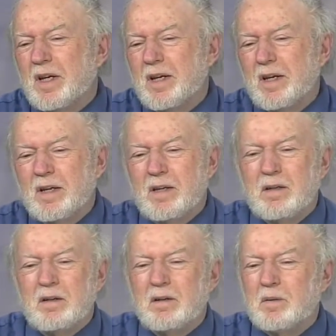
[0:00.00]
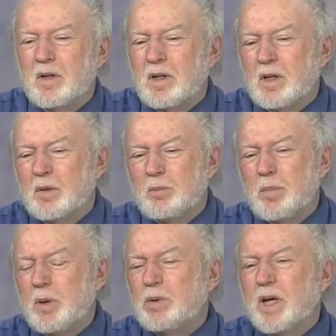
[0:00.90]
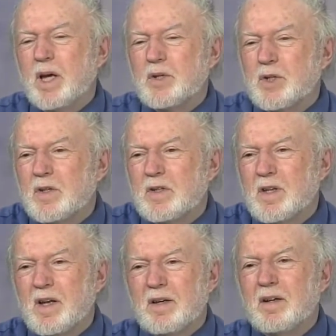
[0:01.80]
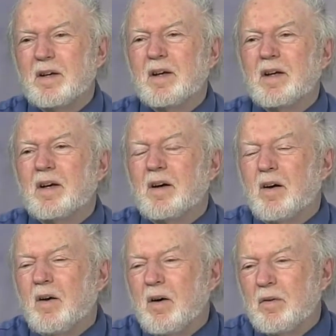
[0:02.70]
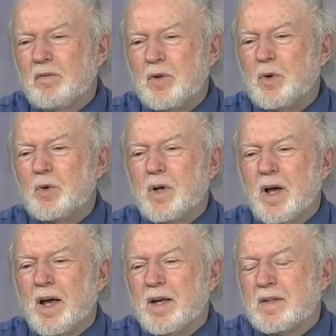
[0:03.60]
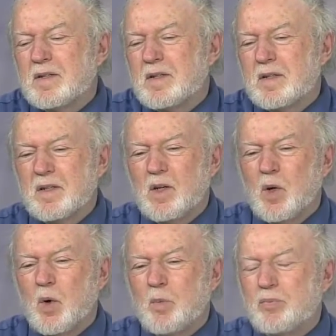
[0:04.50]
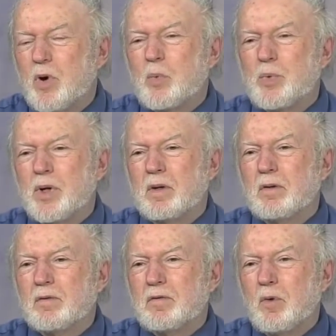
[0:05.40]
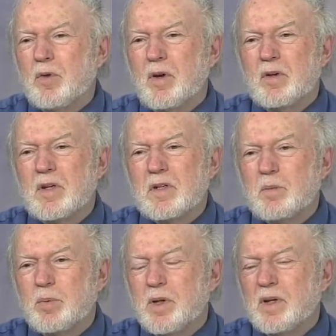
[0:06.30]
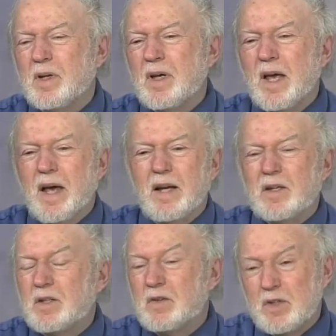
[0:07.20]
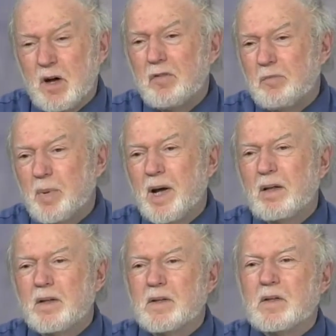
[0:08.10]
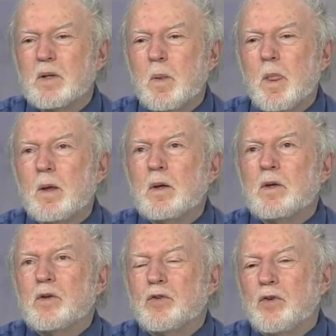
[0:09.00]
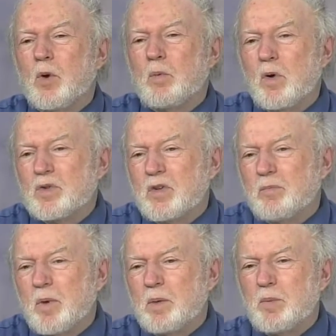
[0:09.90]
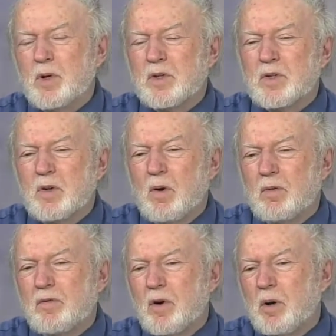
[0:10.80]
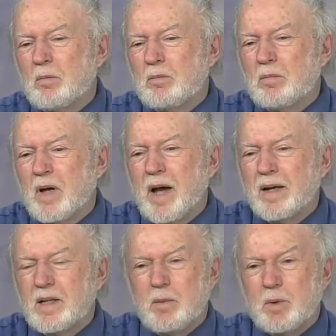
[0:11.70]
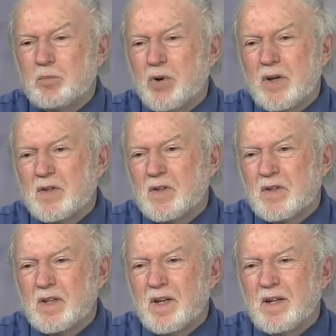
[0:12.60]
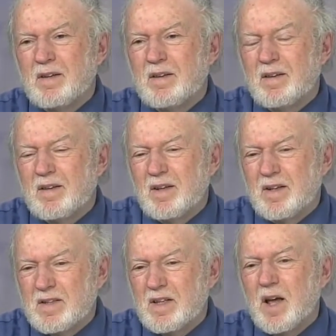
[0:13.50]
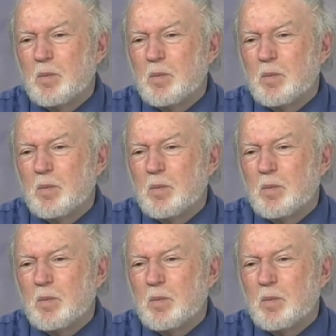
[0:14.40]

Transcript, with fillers: in uh, publications that are viewed as, you know, appropriate for their discipline. And it's a tough balance. So most of my books are from academic presses, and it's not a